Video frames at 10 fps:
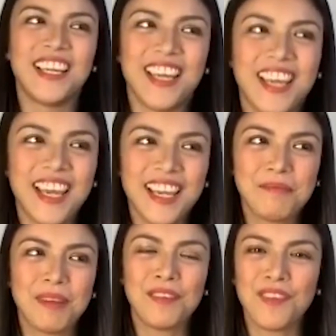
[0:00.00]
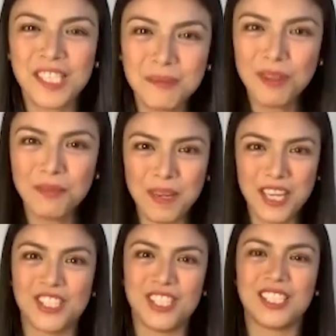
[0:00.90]
And my Facebook
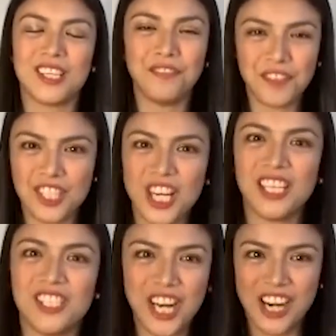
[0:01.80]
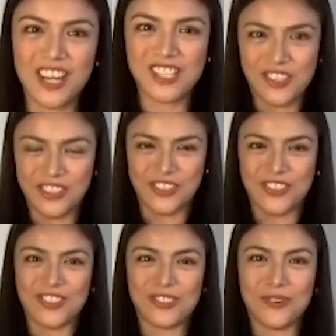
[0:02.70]
page is official Ciara Sotto.
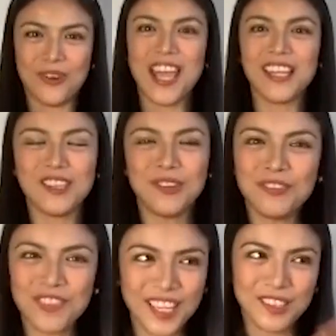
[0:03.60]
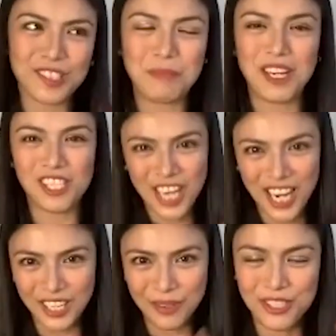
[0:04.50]
So, and don't forget to spell
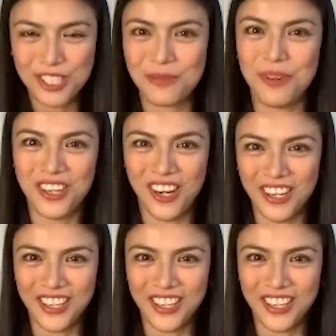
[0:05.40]
Ciara with just one R.